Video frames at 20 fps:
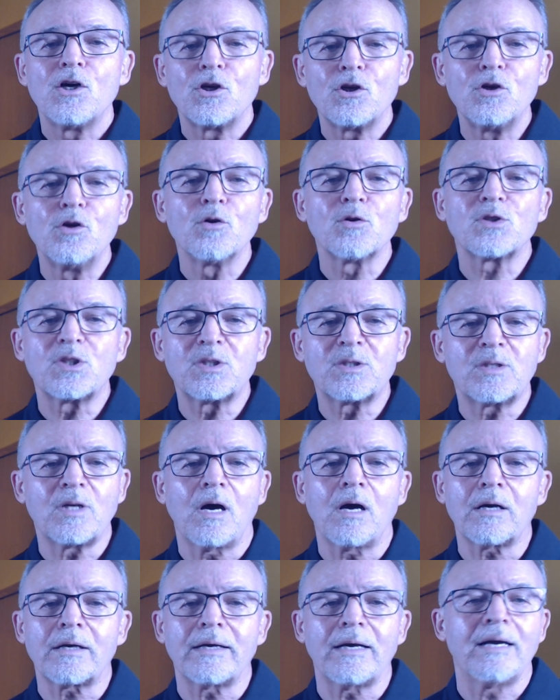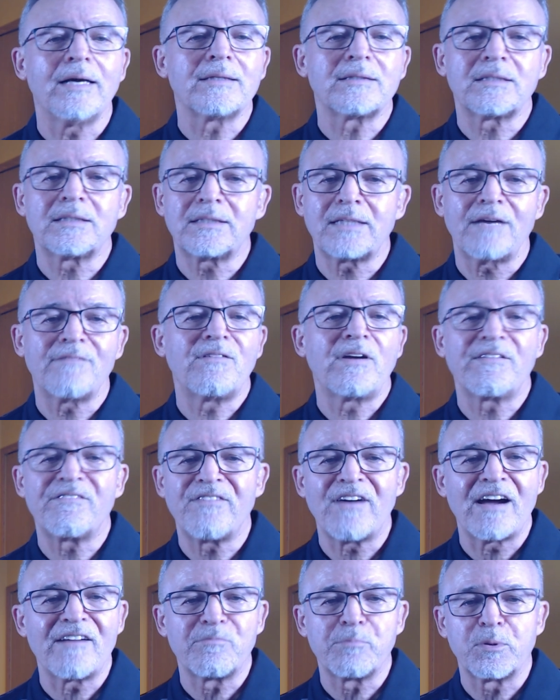you're stuck at
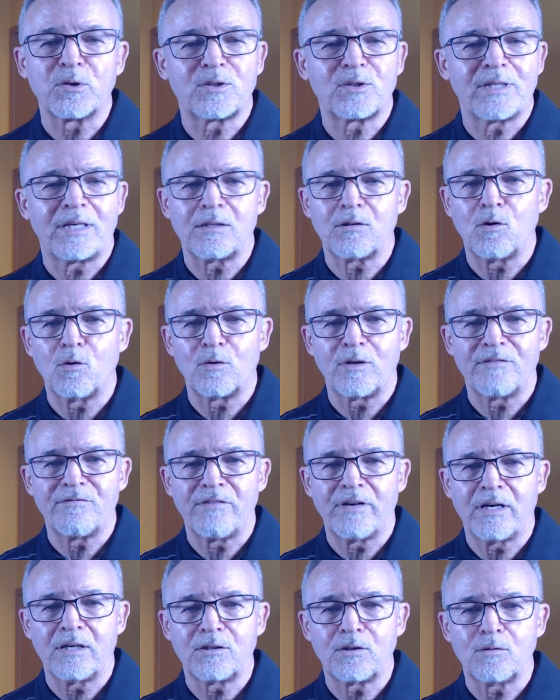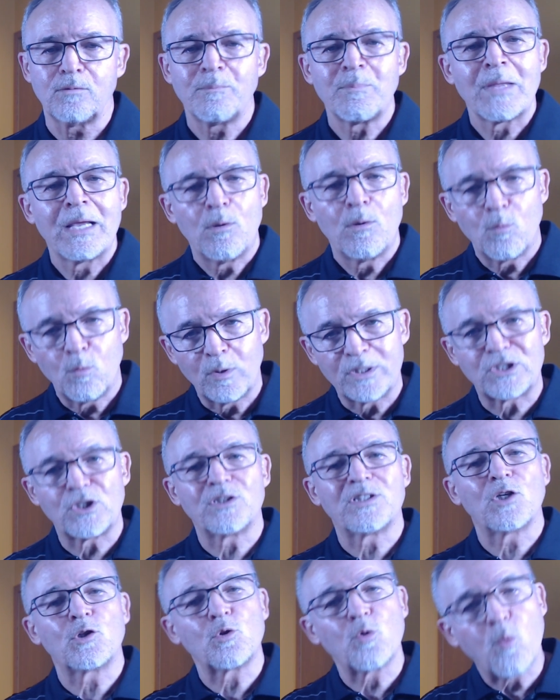75% loan to value, which
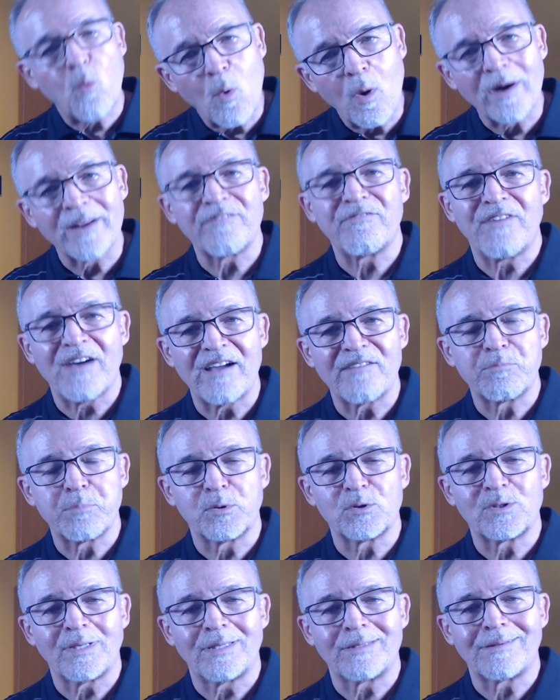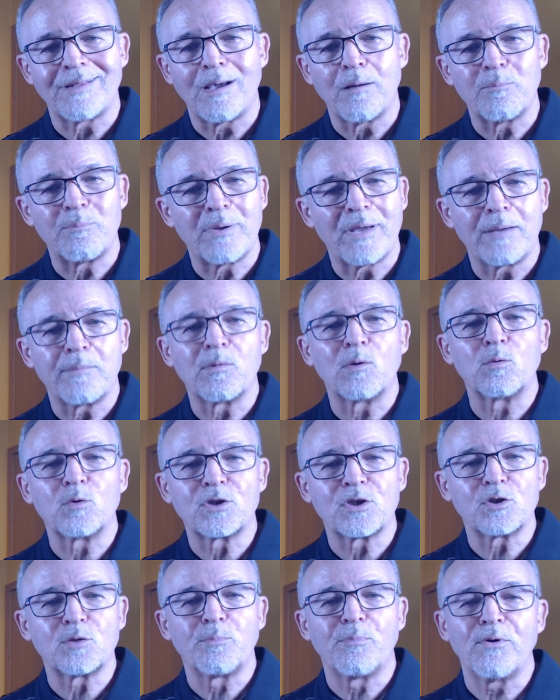is a 25% down payment,
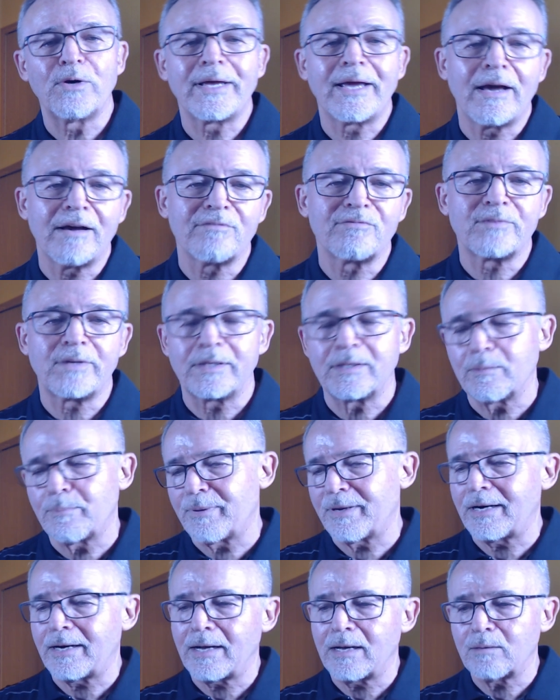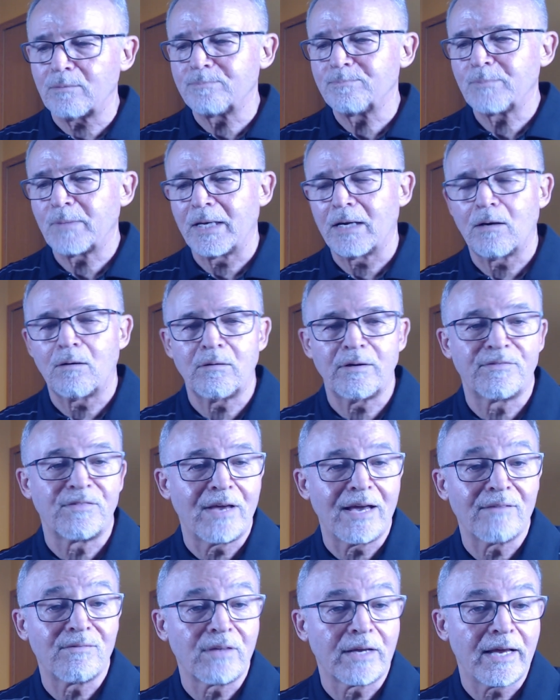which is pretty hefty depending on, if
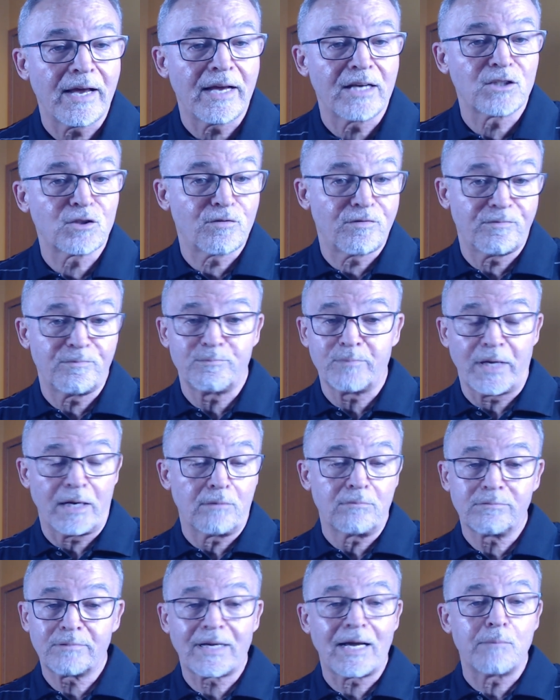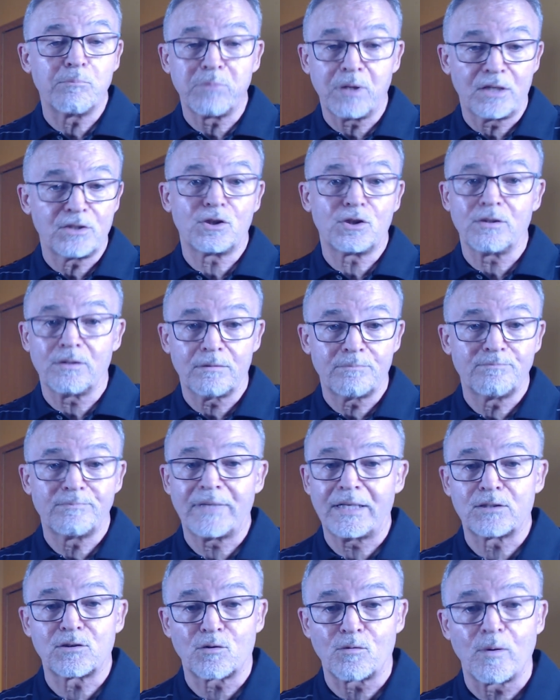you have the cash, God bless you,
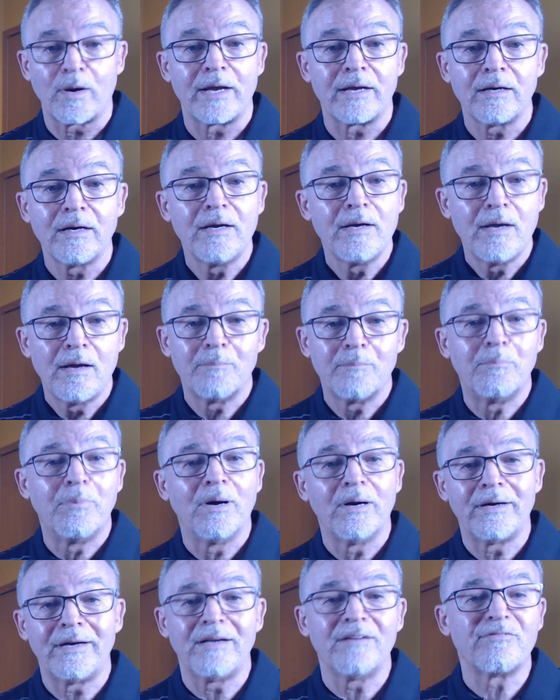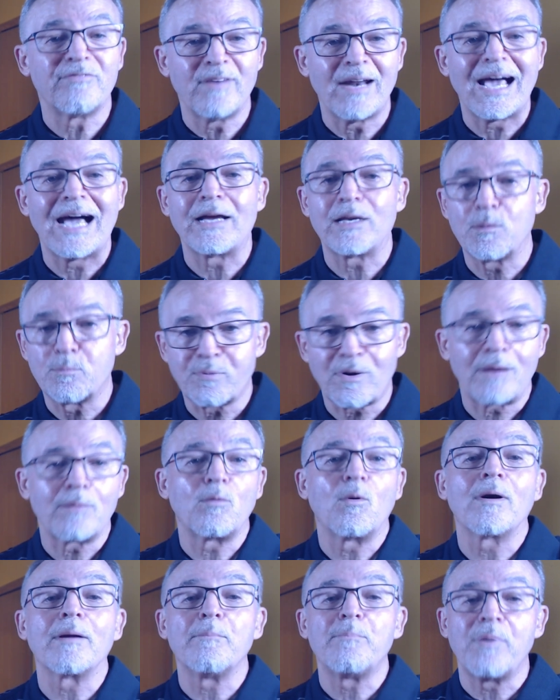that's great. But if not, you probably
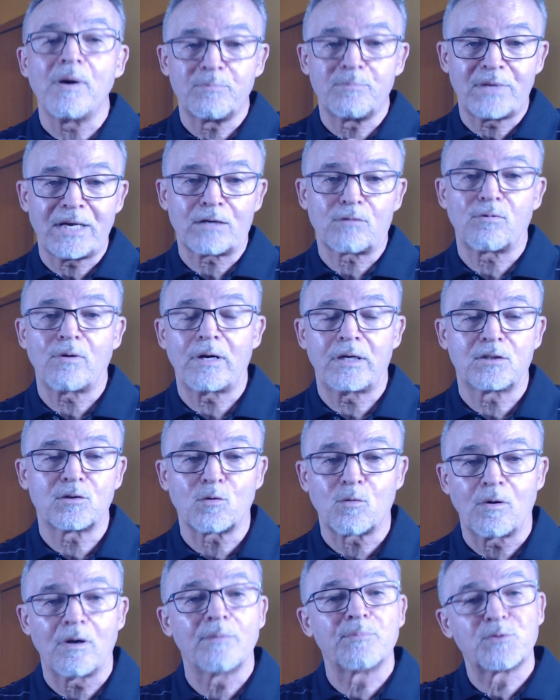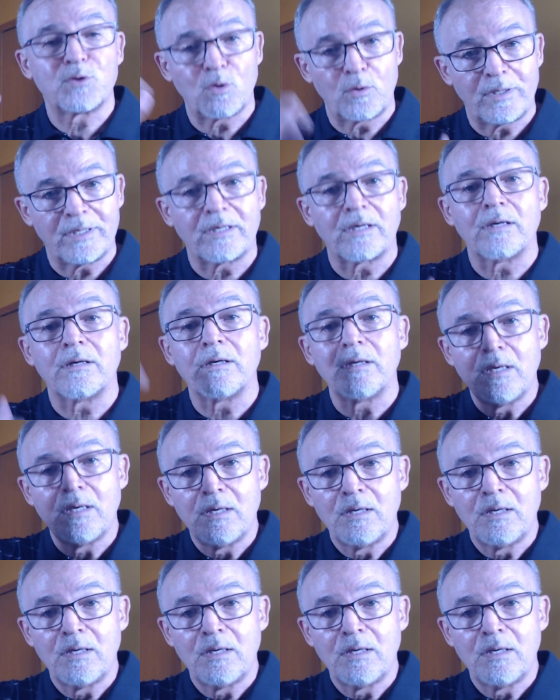want to bump that credit score up so you can